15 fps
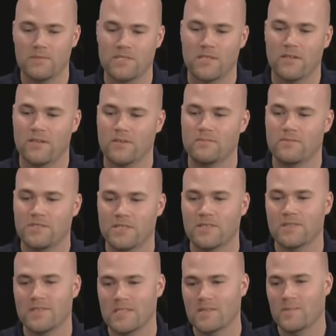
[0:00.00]
So
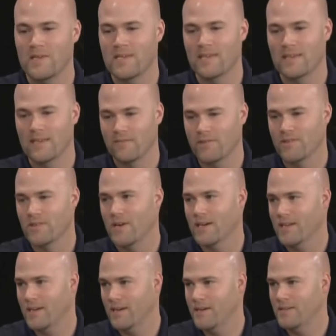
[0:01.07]
generally speaking, if you're
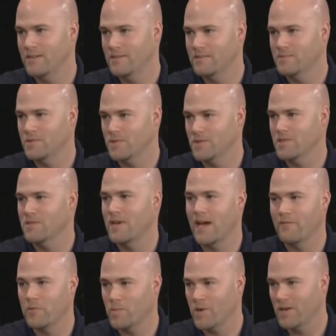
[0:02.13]
not at home or you
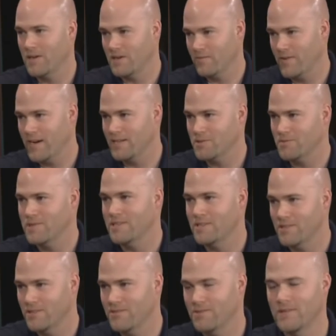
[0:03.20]
haven't brought a device
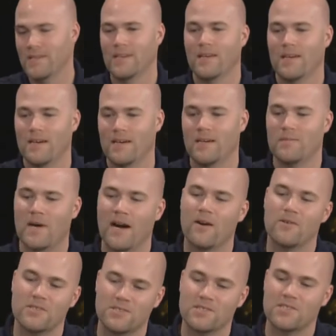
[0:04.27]
with you,
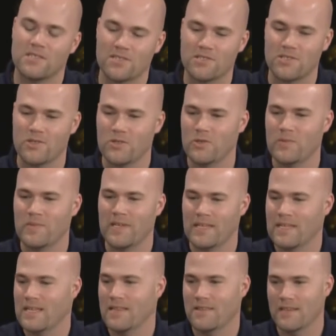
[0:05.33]
I would just assume
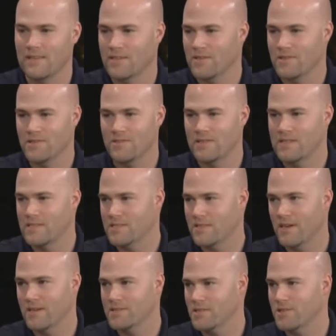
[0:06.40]
that anything that you're doing is
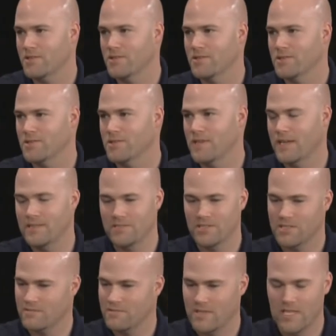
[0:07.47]
not secure and
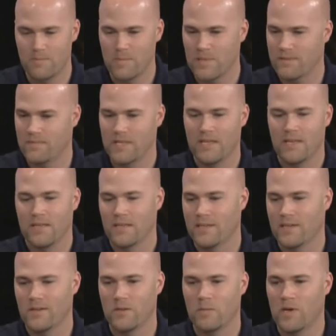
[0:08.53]
just keep it,
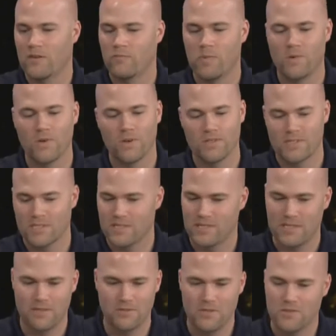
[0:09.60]
above board, just,
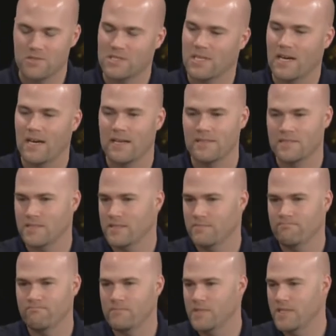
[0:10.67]
news sites
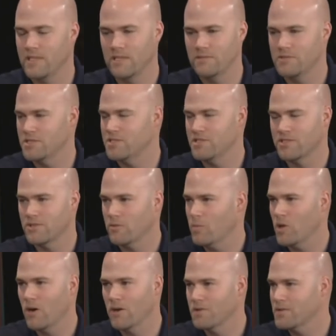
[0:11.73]
and, just general
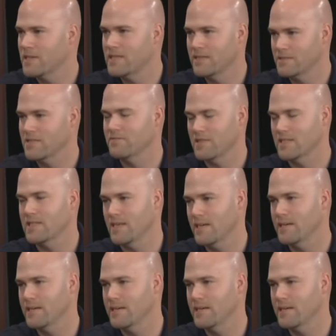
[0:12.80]
blog reading, stuff like